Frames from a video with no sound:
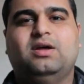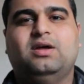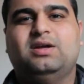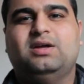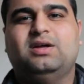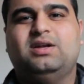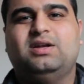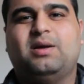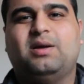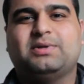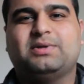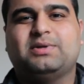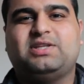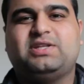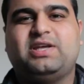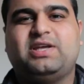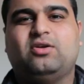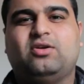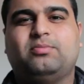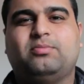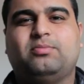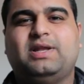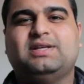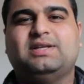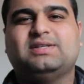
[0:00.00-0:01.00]
Number 10 on
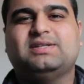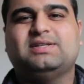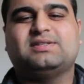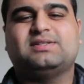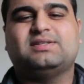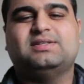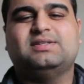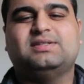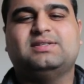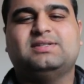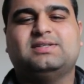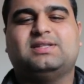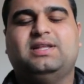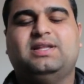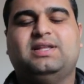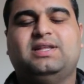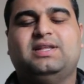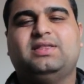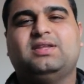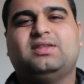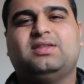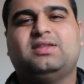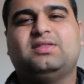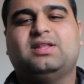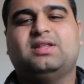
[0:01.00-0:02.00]
my list is Lynn,
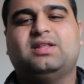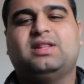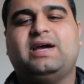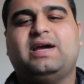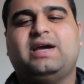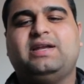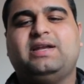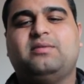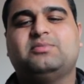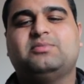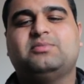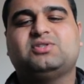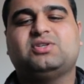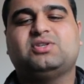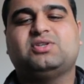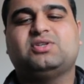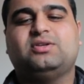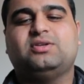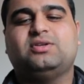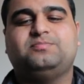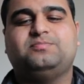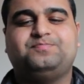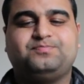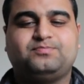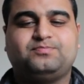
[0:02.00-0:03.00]
the light Amazon.
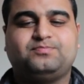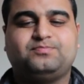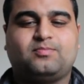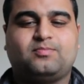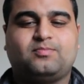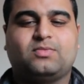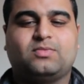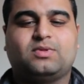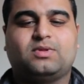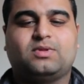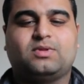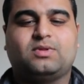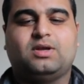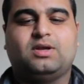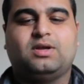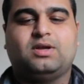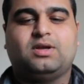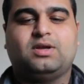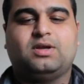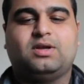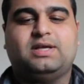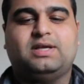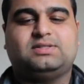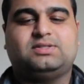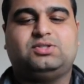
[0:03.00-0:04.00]

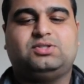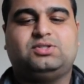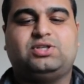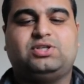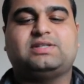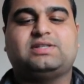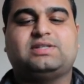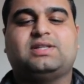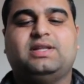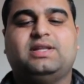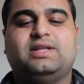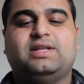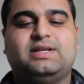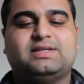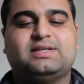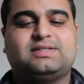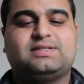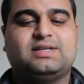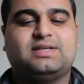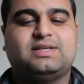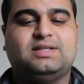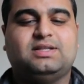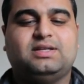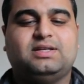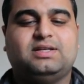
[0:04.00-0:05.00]
She has a leader
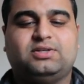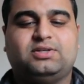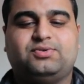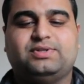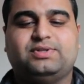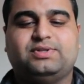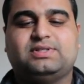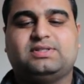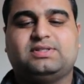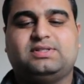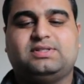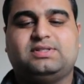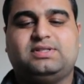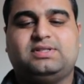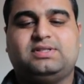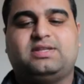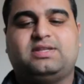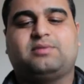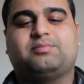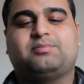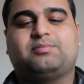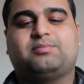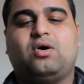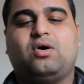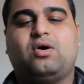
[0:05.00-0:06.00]
skill, increases the attack
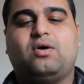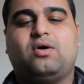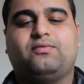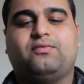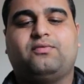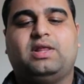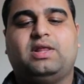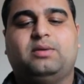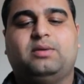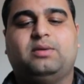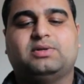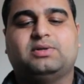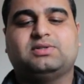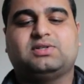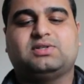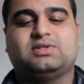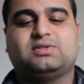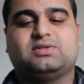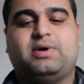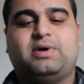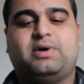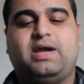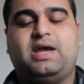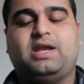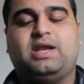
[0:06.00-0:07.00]
power of ally monsters by
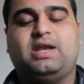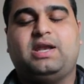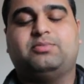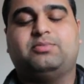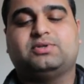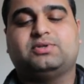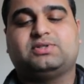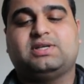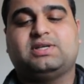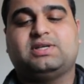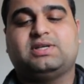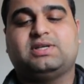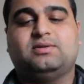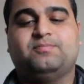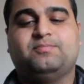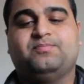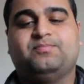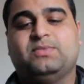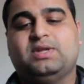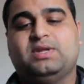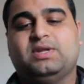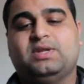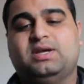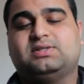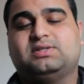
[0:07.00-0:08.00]
80%.
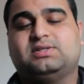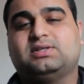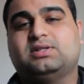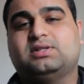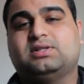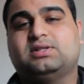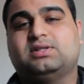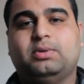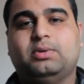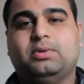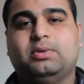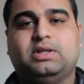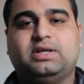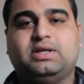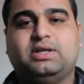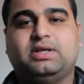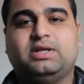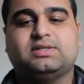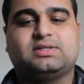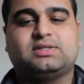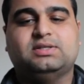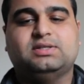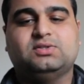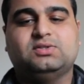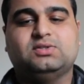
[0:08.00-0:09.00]
It's a global leader
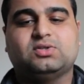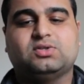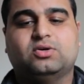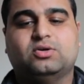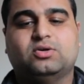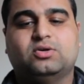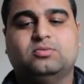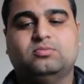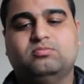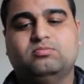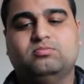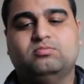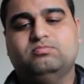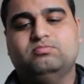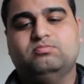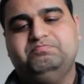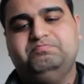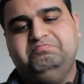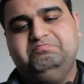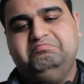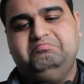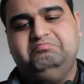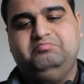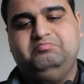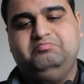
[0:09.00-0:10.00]
skill, so
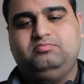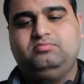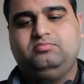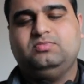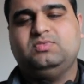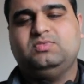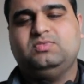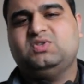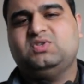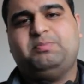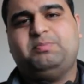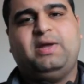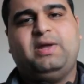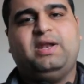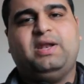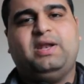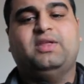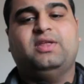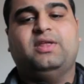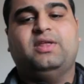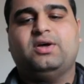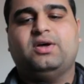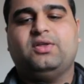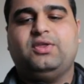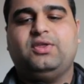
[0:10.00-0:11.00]
it's better than
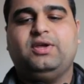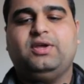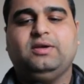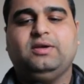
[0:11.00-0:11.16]
nothing.